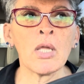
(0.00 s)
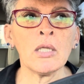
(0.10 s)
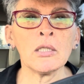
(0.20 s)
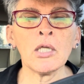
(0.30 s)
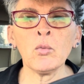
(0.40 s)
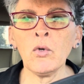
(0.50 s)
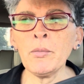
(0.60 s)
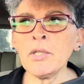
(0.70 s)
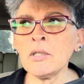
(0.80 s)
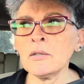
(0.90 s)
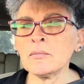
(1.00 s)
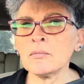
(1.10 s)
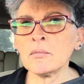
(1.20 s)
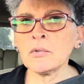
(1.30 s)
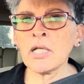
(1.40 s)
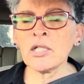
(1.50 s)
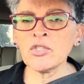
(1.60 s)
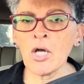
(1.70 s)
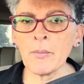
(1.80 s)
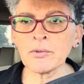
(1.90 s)
the women that
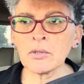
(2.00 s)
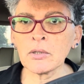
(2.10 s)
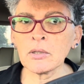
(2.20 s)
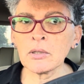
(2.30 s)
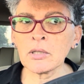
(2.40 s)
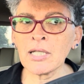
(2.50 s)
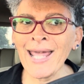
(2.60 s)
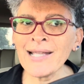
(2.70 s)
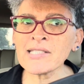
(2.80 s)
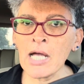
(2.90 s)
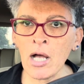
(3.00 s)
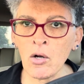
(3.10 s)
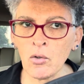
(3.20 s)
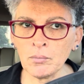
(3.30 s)
adopt cats out